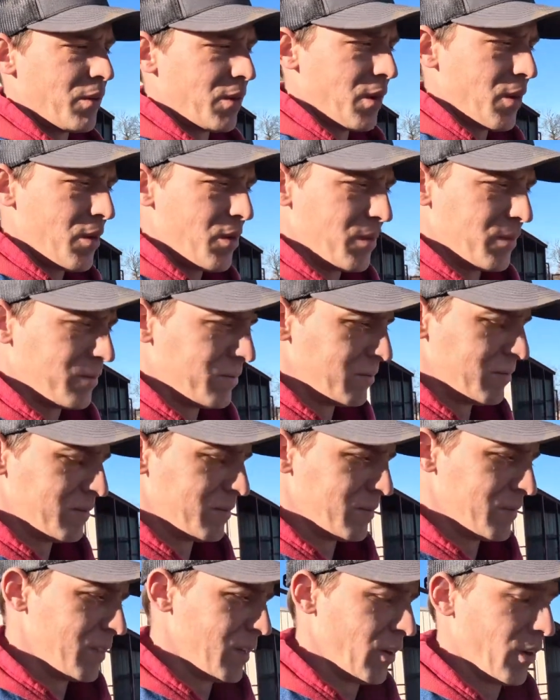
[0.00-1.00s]
at all,
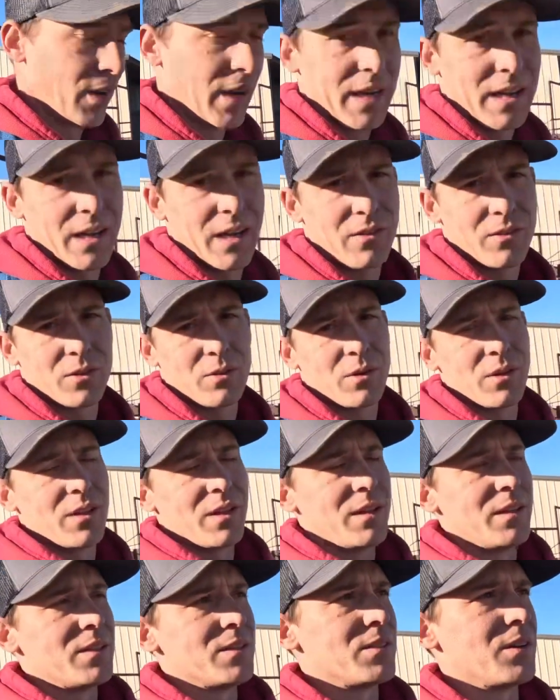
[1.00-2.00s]
or any of it
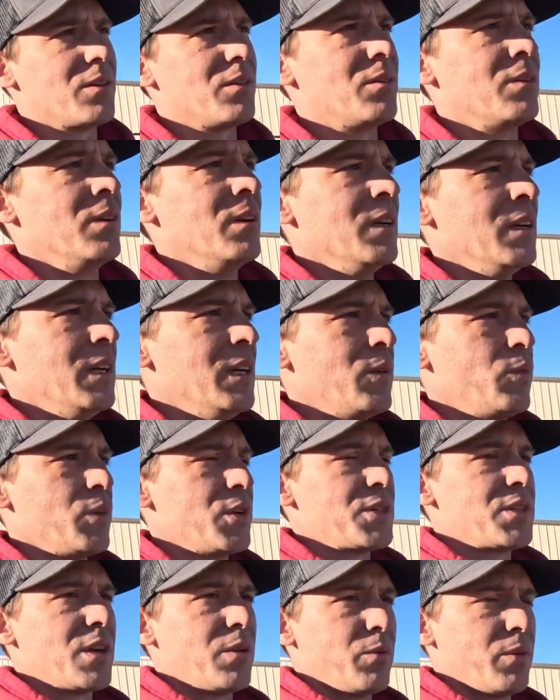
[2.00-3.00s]
really, so
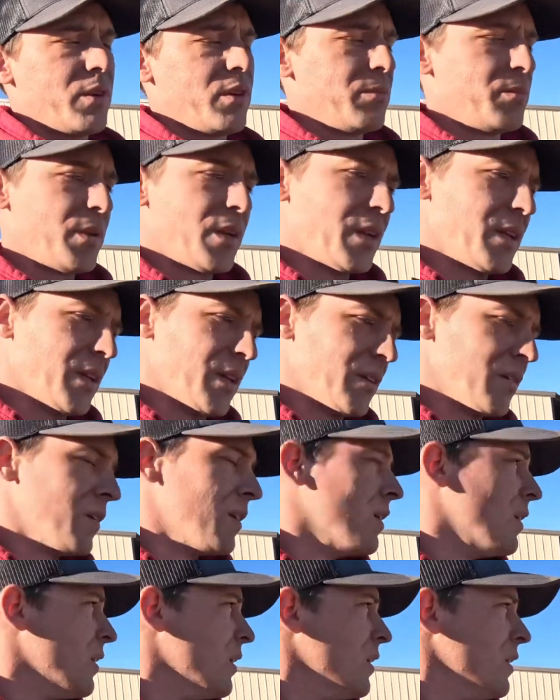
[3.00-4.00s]
wished I would have, but I
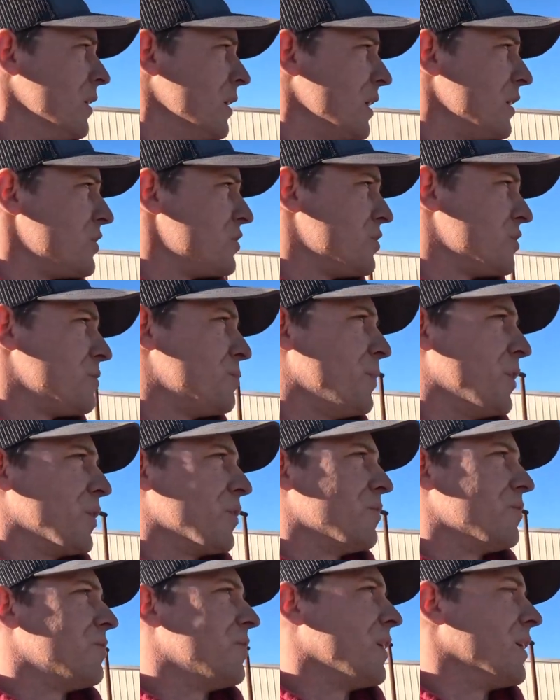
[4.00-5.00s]
didn't. It's just
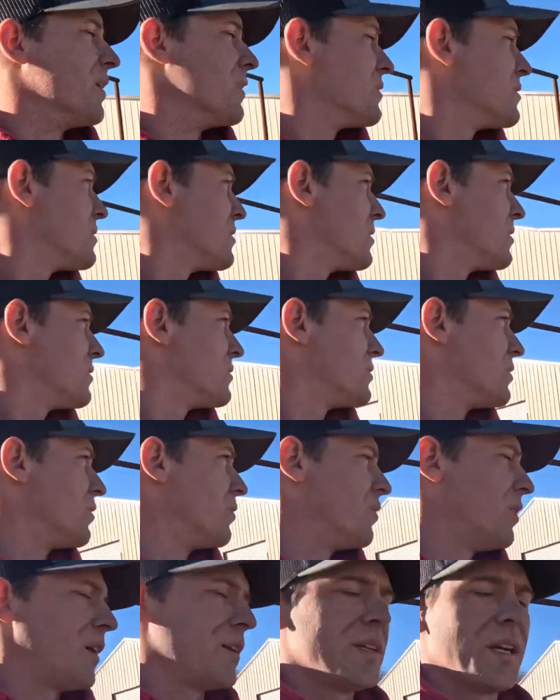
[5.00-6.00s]
building fence.
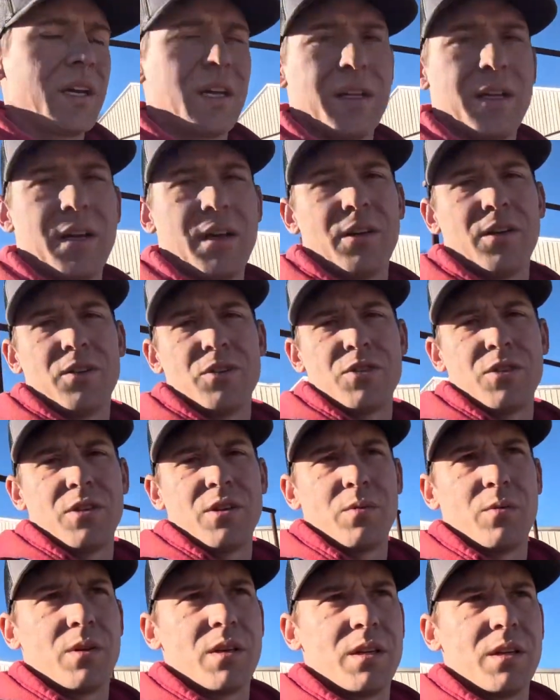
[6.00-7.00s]
So I'll take you down there and show
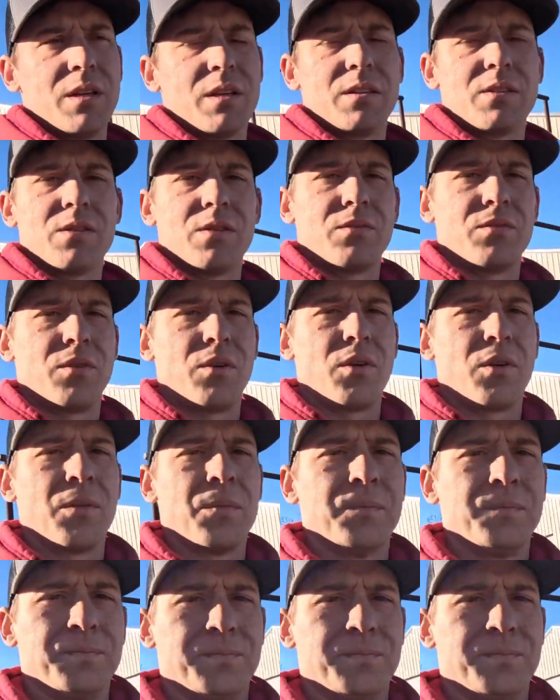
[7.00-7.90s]
you what I did so far.